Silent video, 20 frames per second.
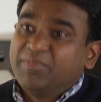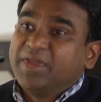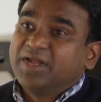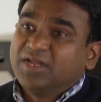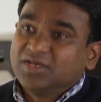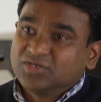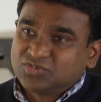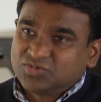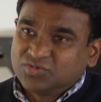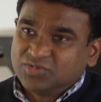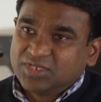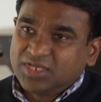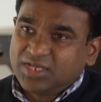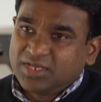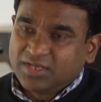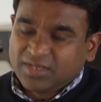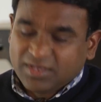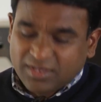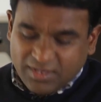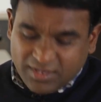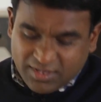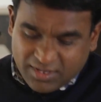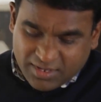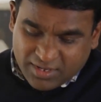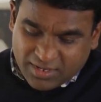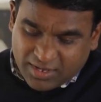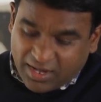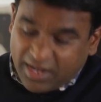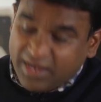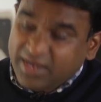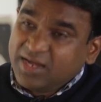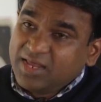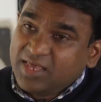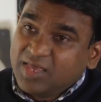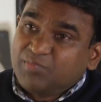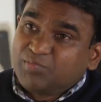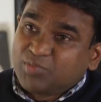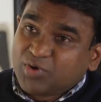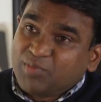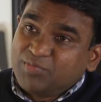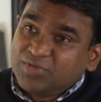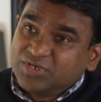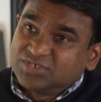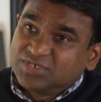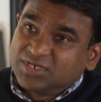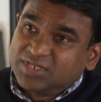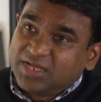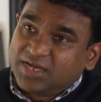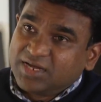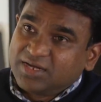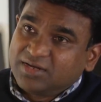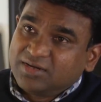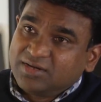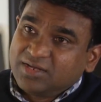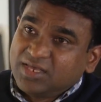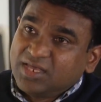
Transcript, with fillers: made us to think and he promised that